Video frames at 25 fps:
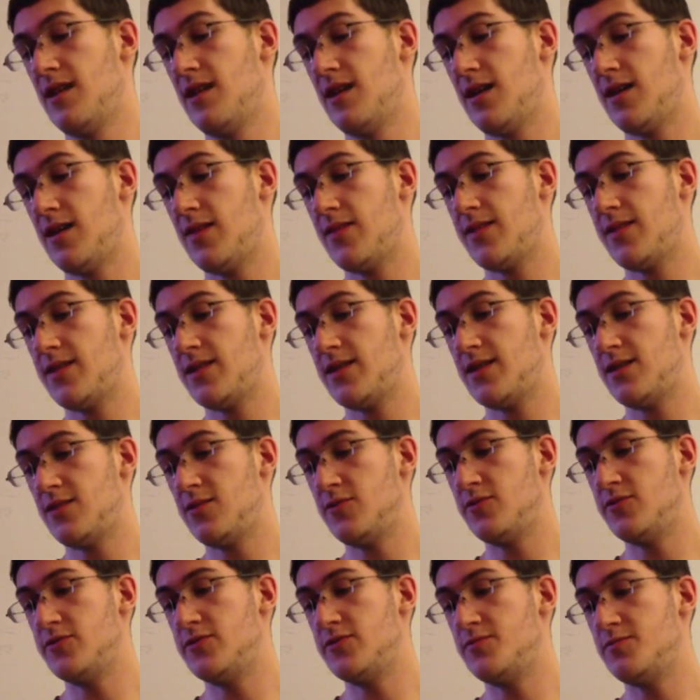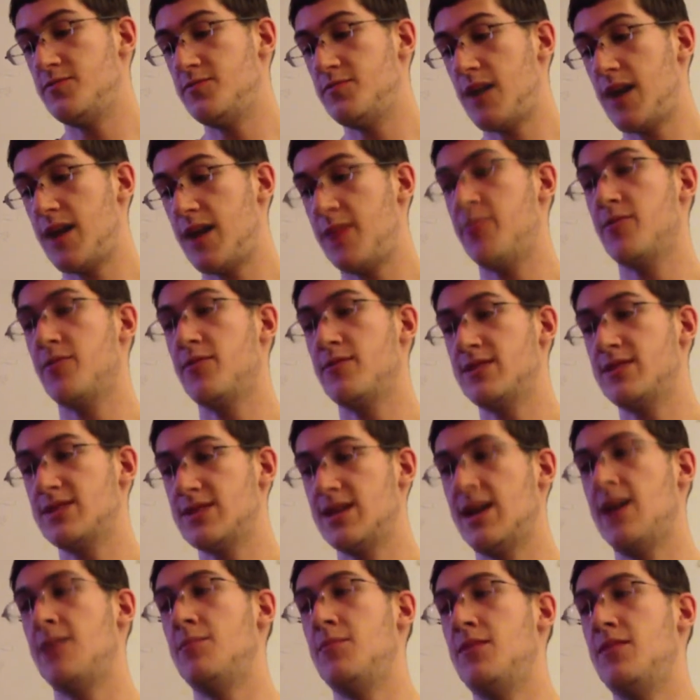have a huge paper
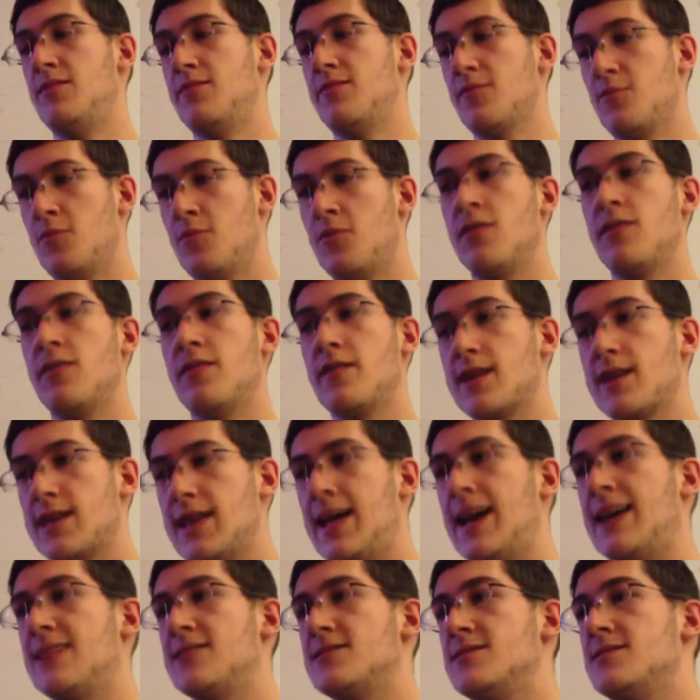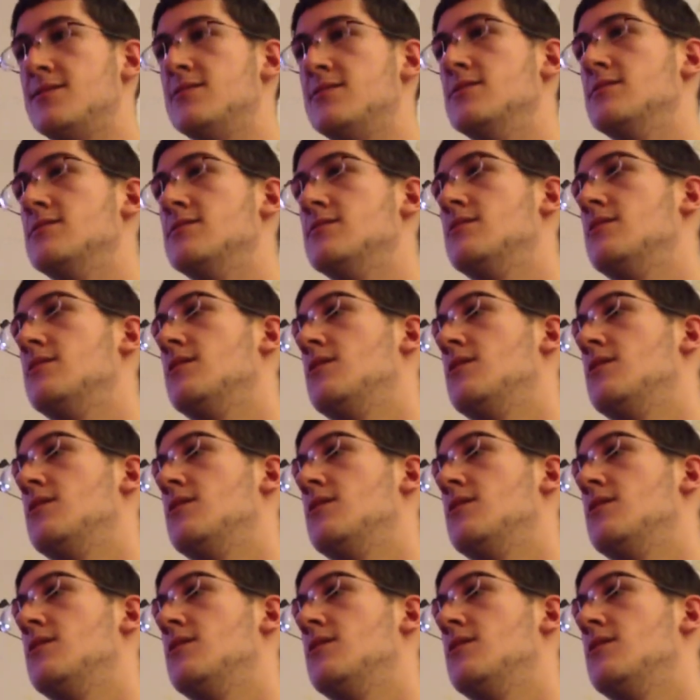assignment for one of the classes.